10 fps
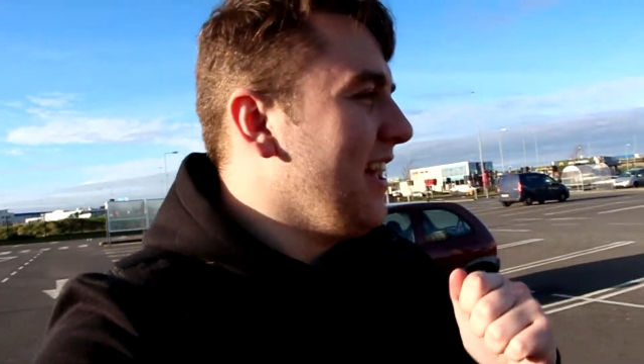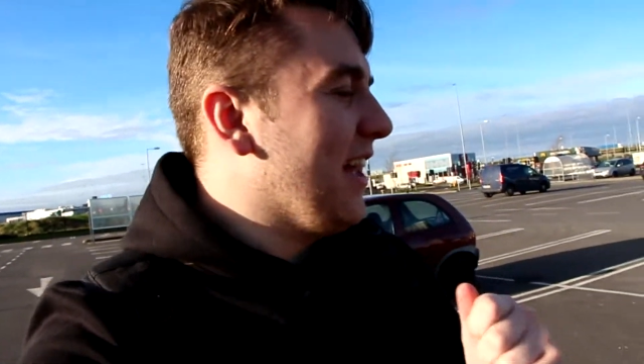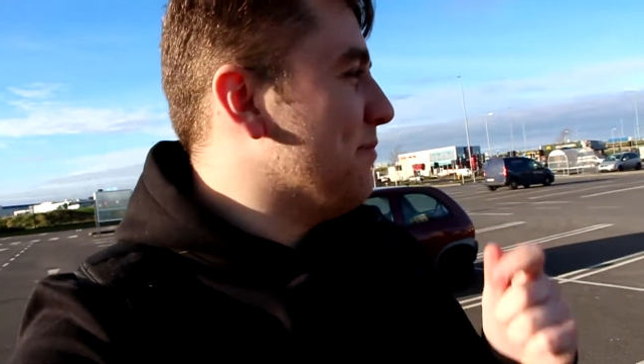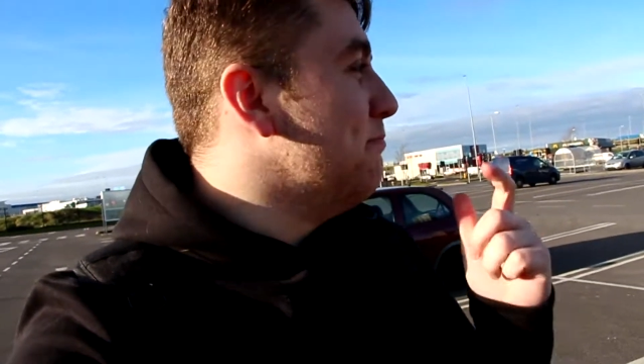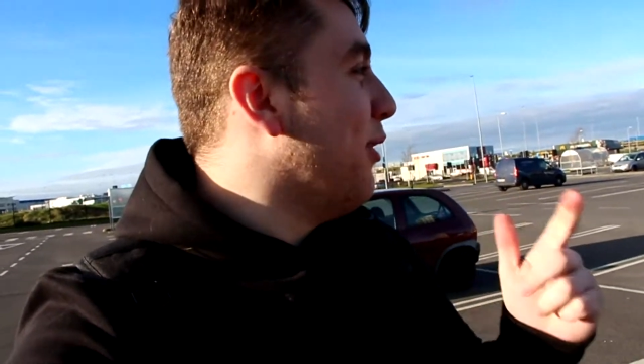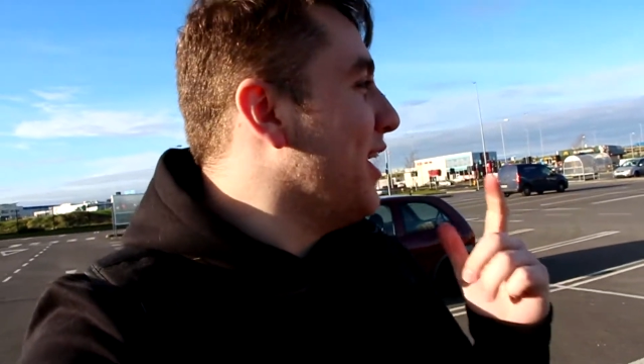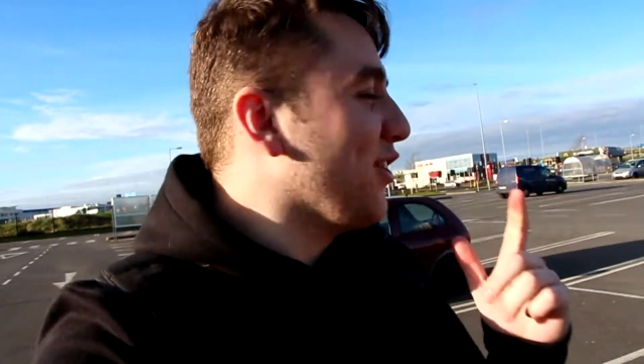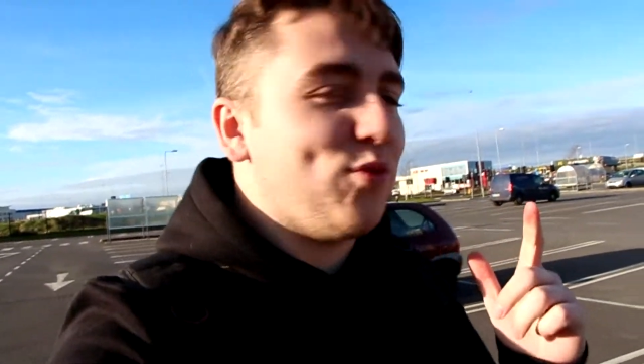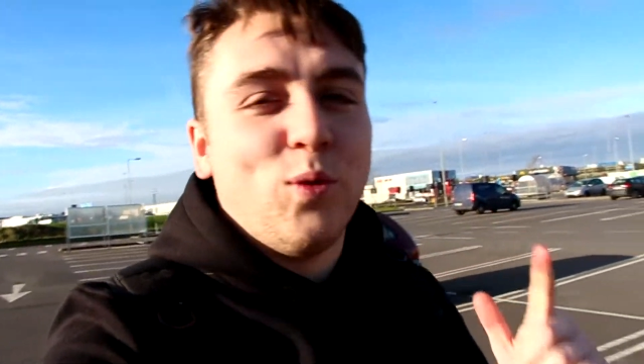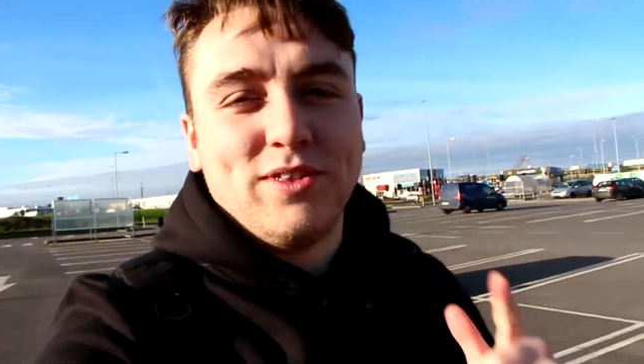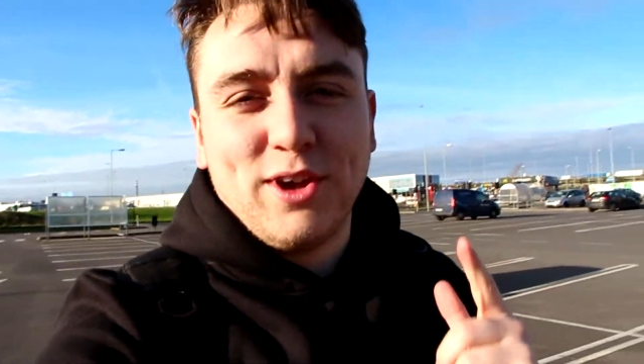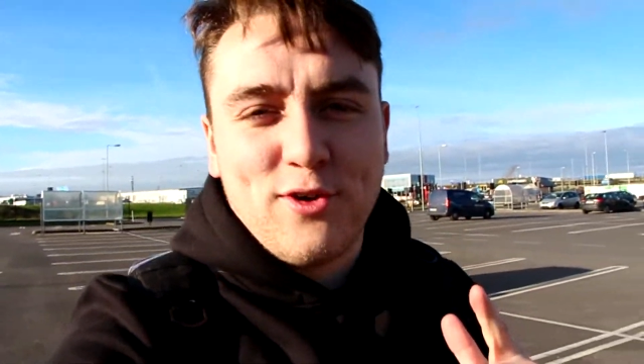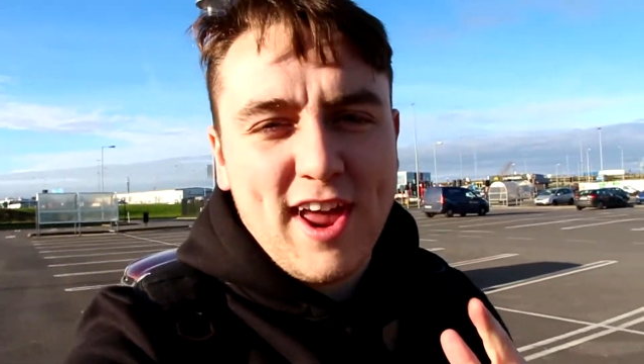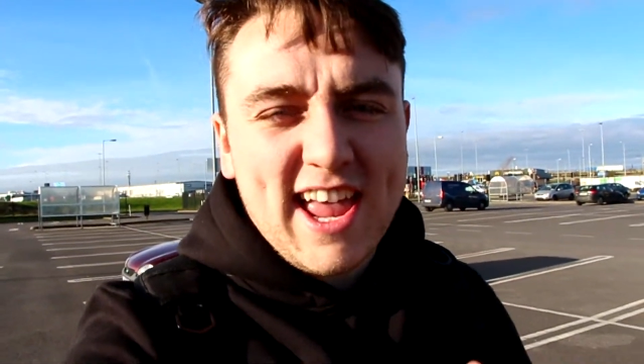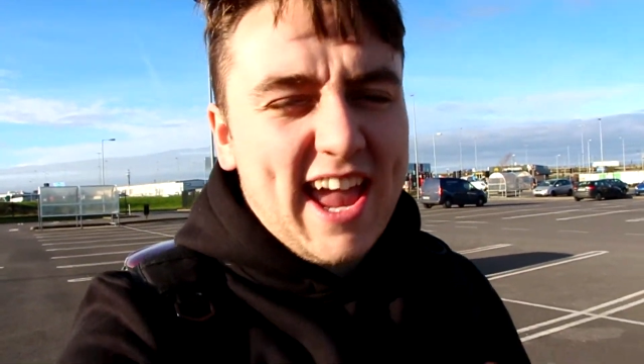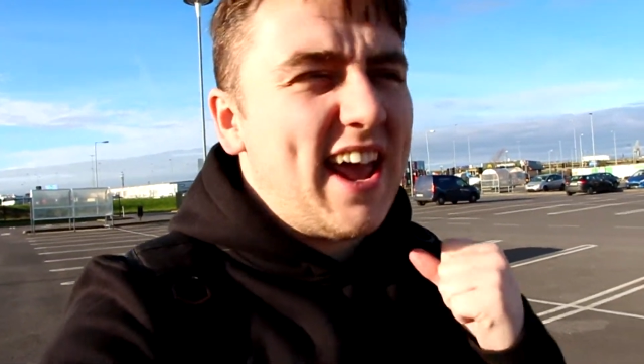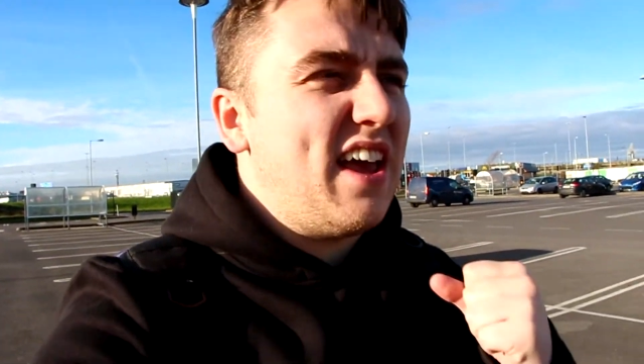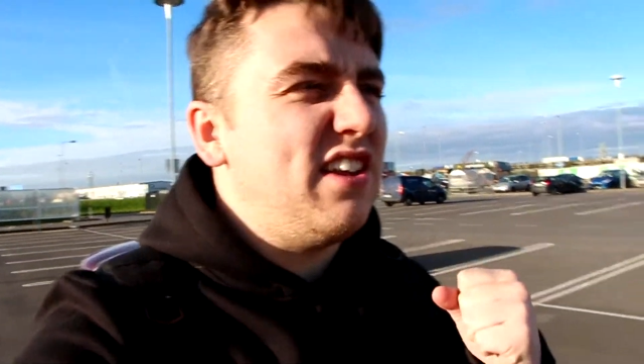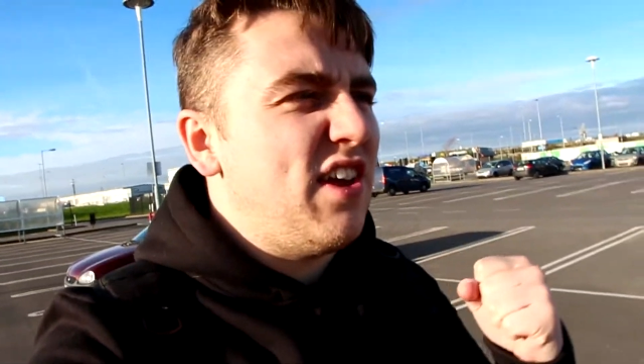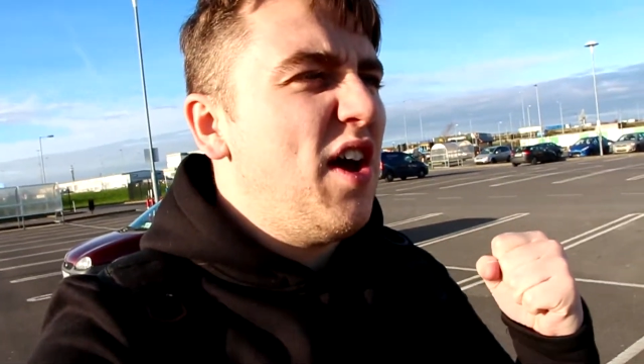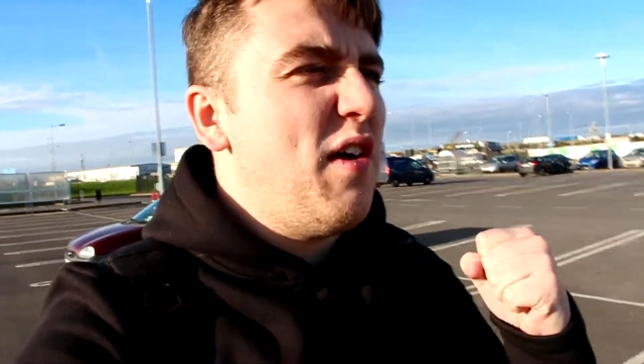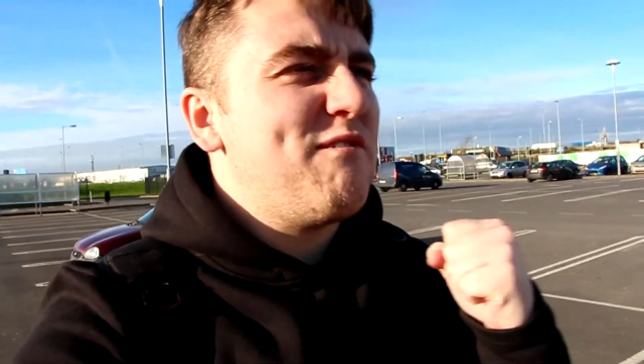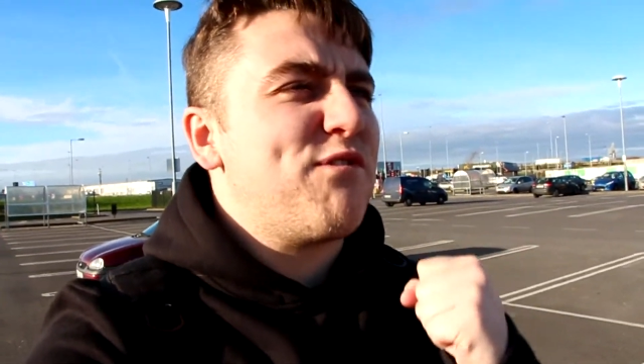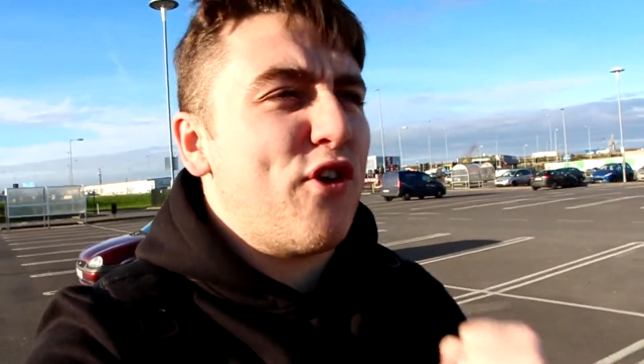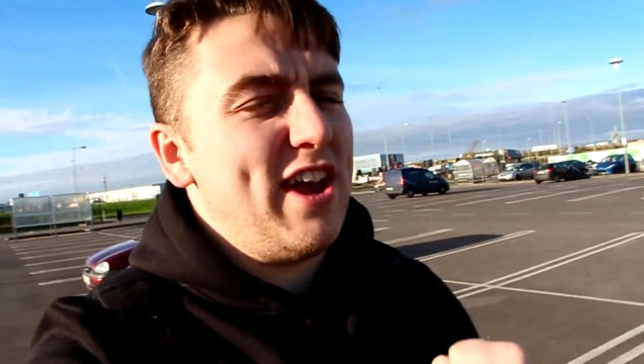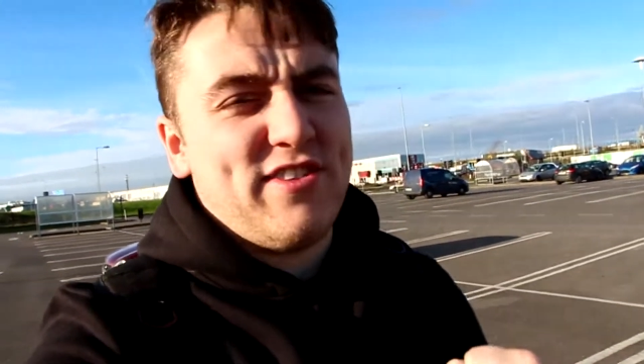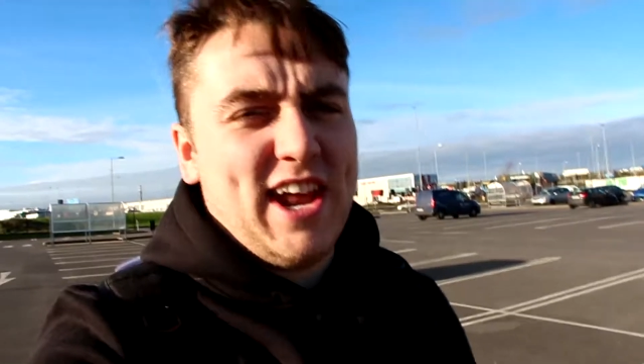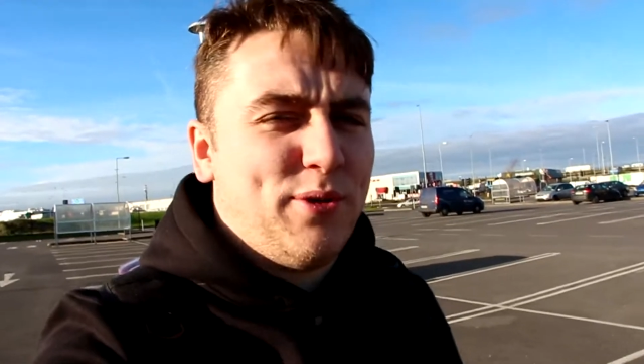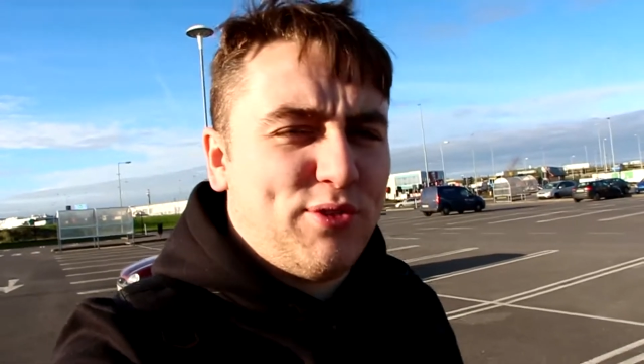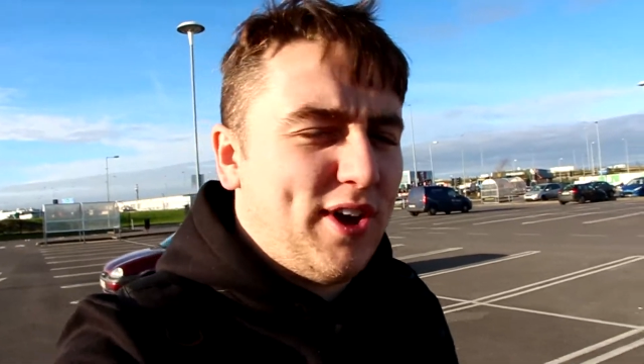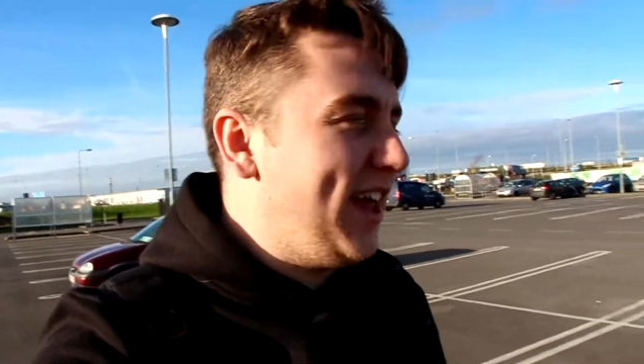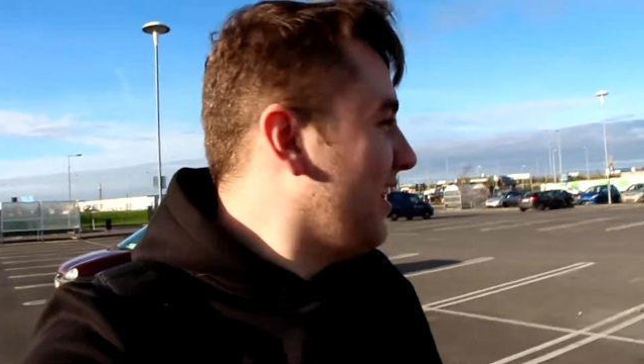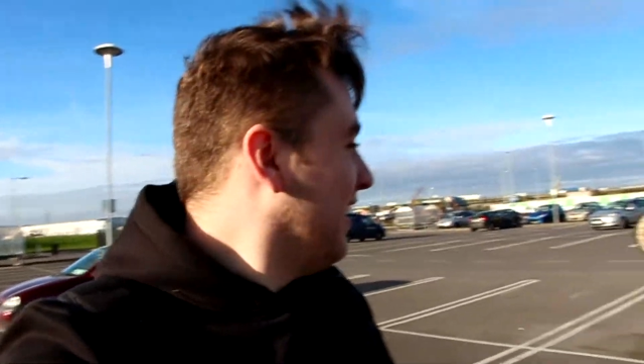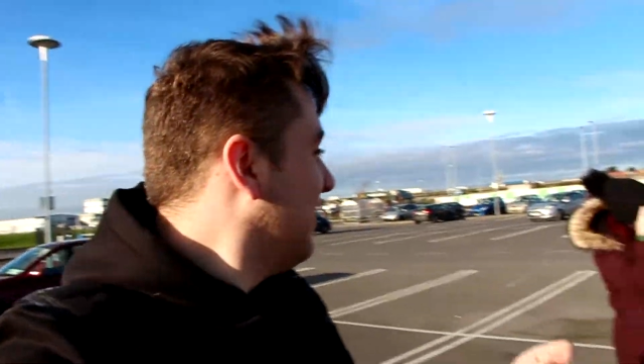It's -1 degree. It is freezing outside.